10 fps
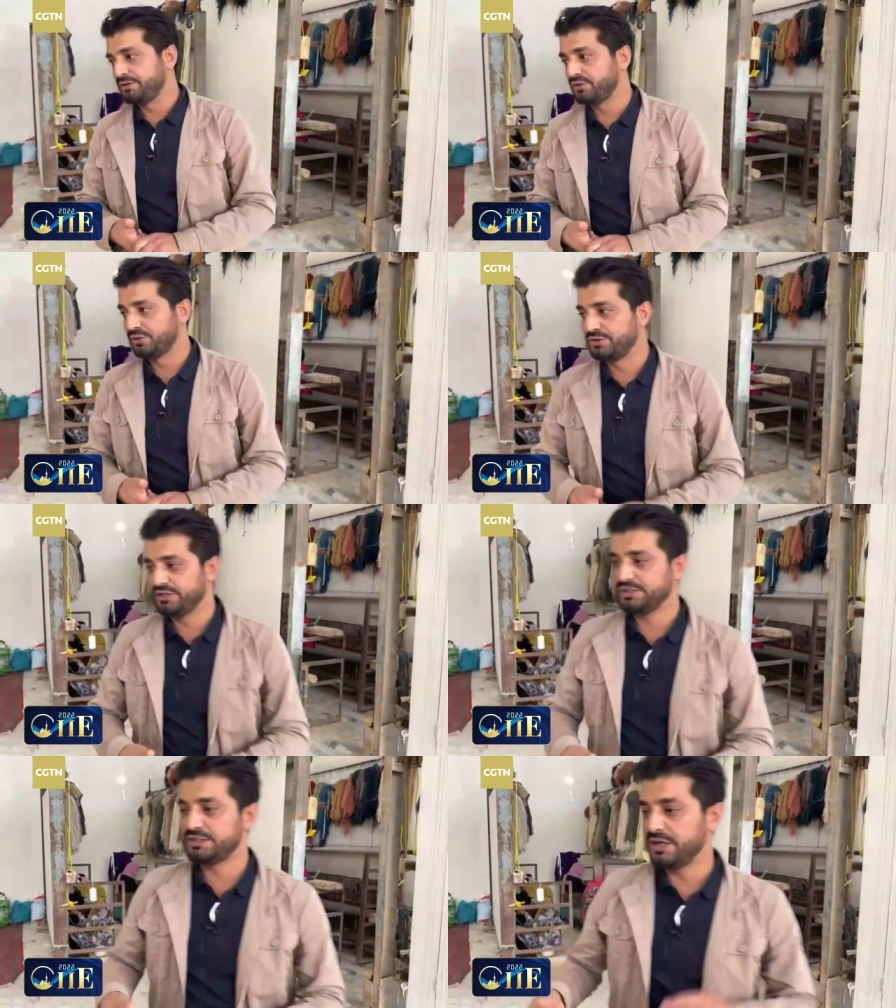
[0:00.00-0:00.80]
So
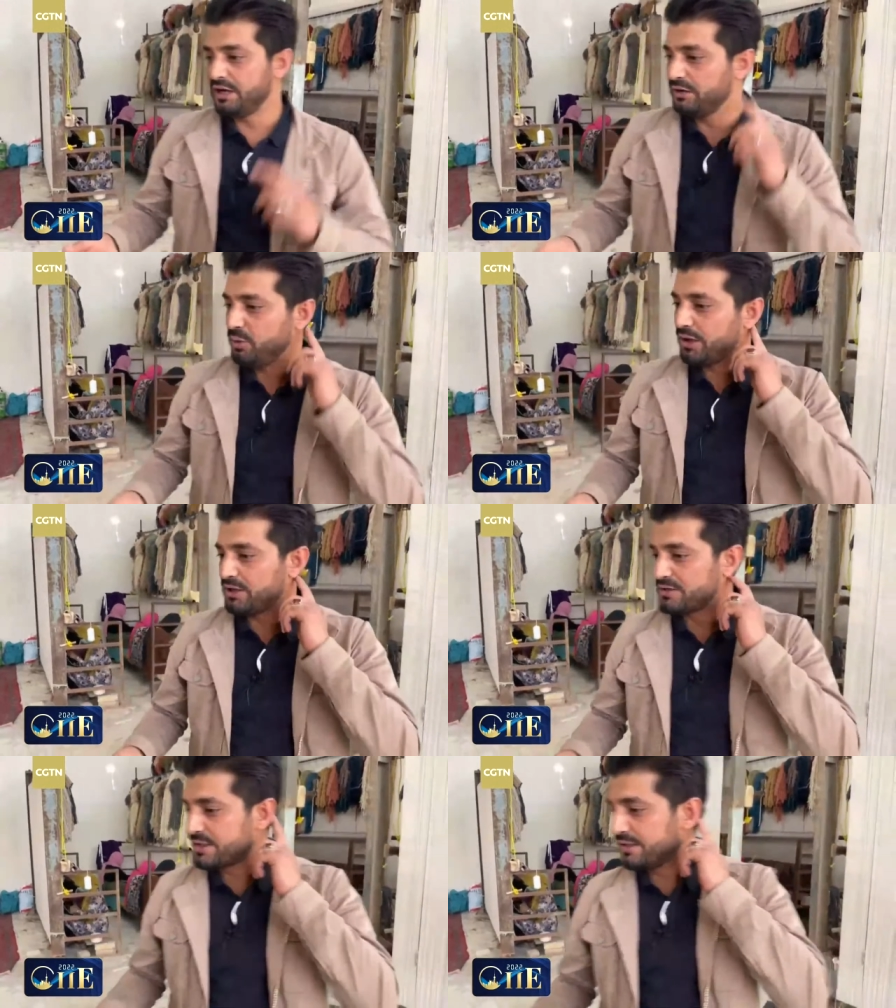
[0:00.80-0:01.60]
this, uh, we
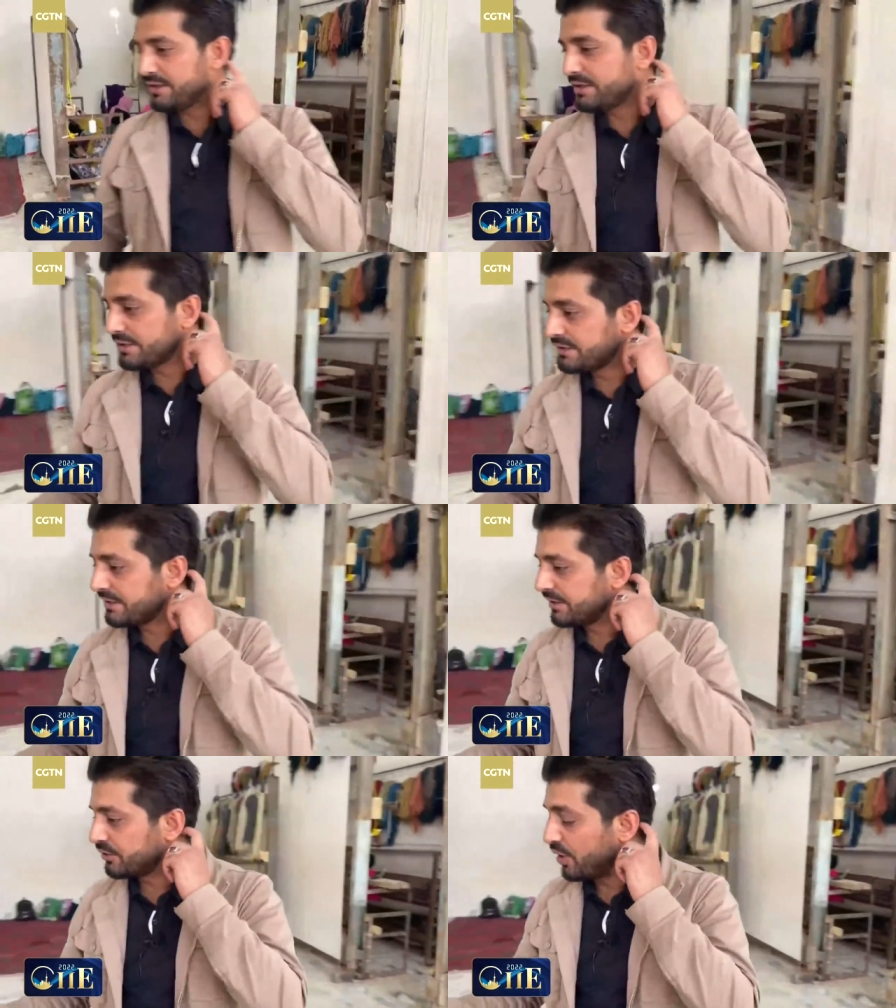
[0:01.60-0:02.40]
can say this is
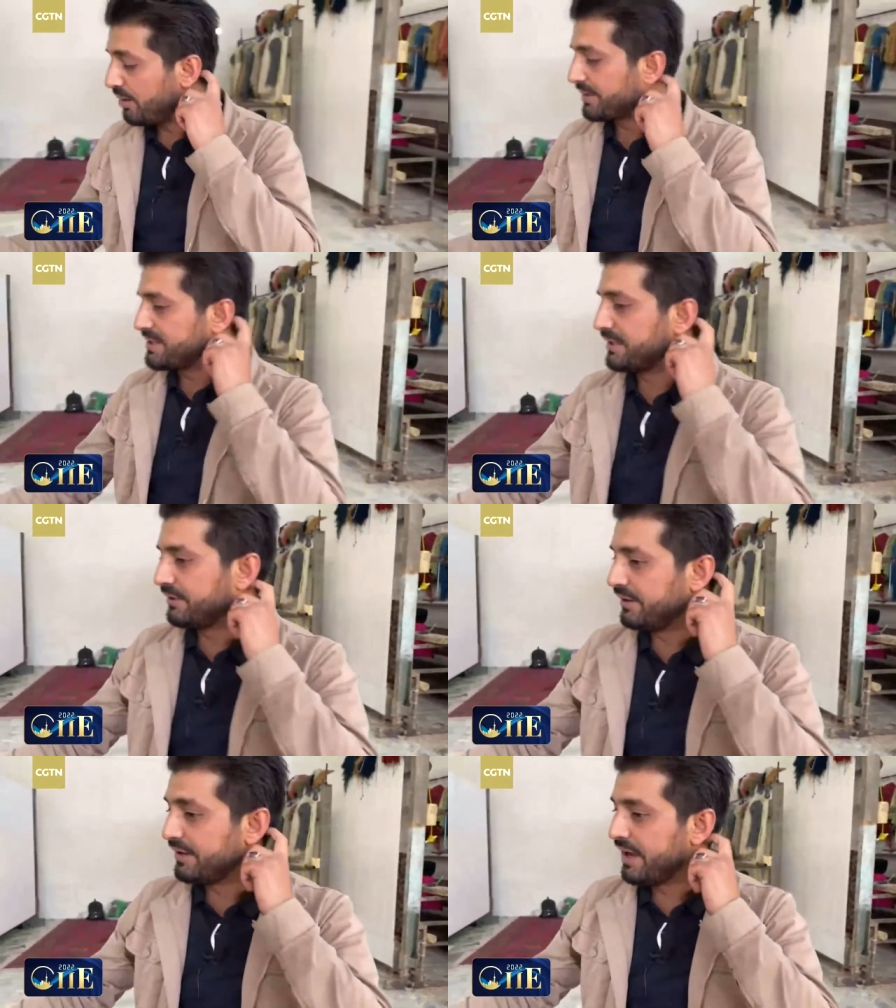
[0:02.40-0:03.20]
the raw
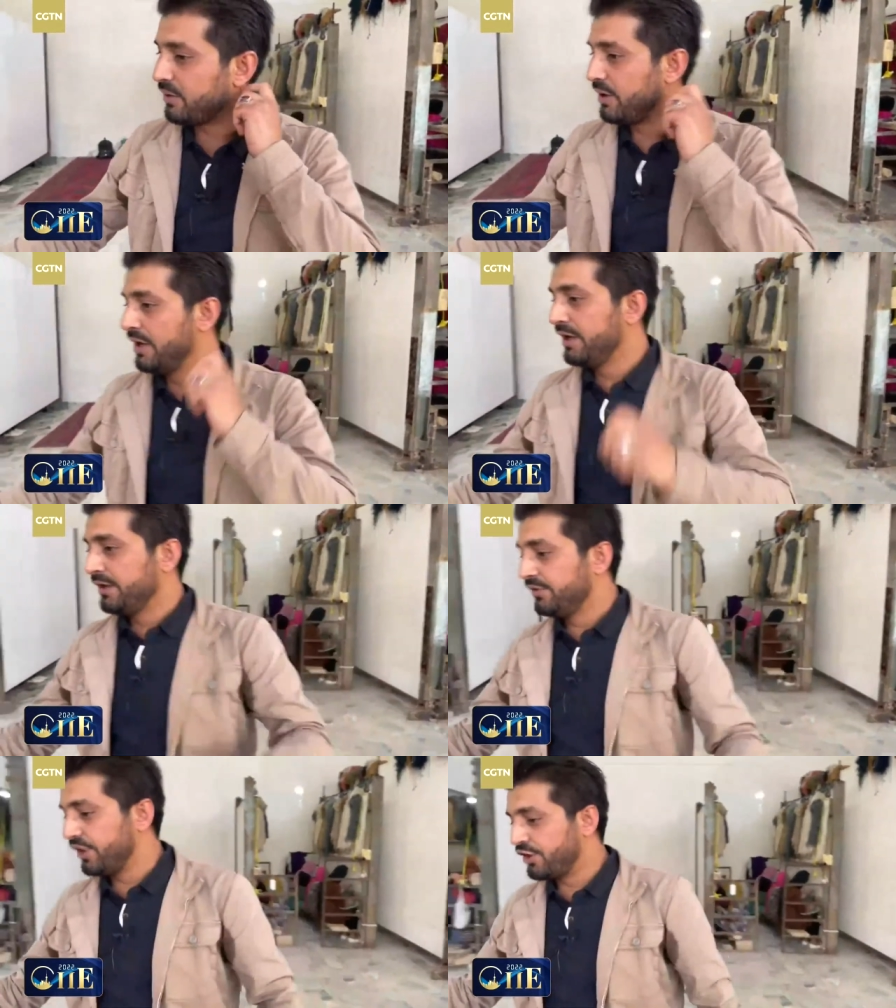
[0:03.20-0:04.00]
material now.
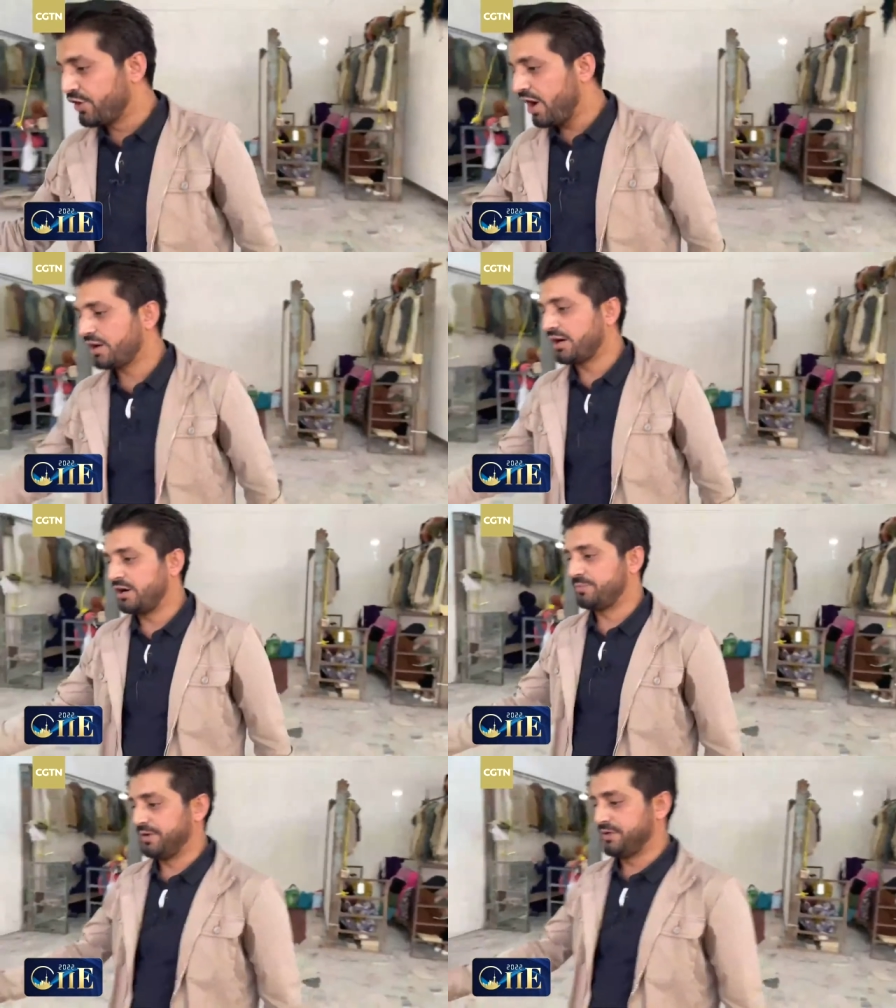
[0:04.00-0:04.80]
The raw
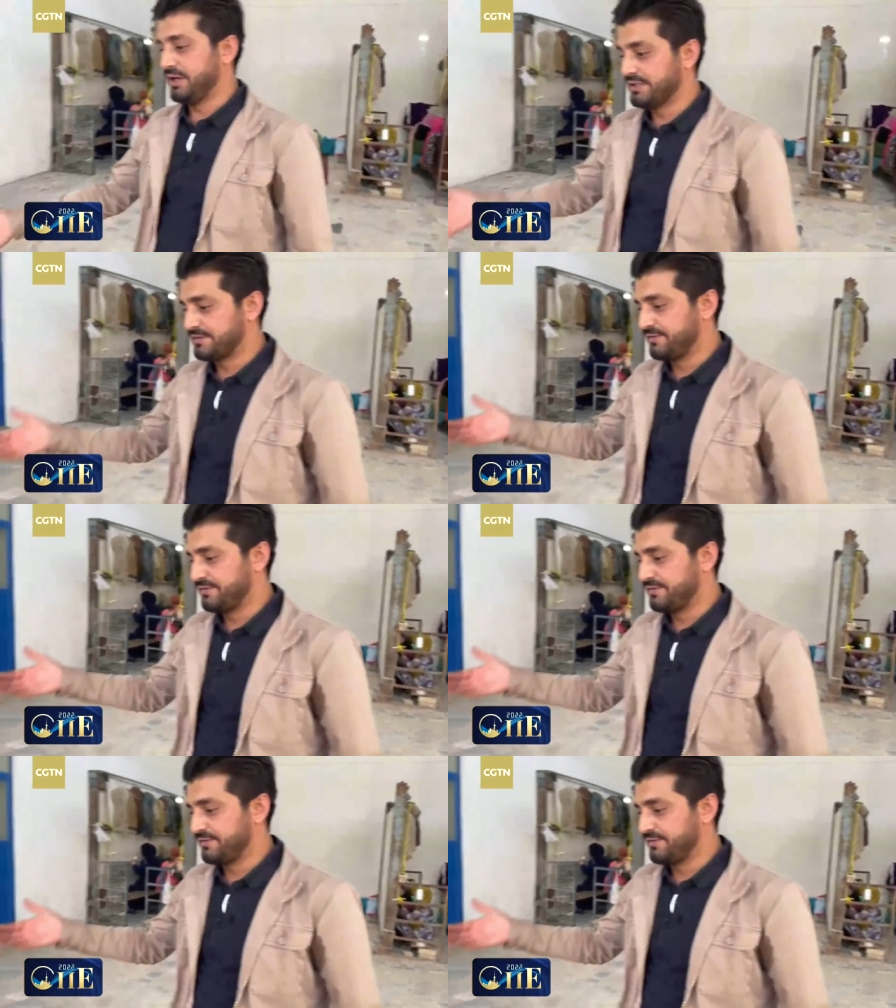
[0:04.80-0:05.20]
carpet, it's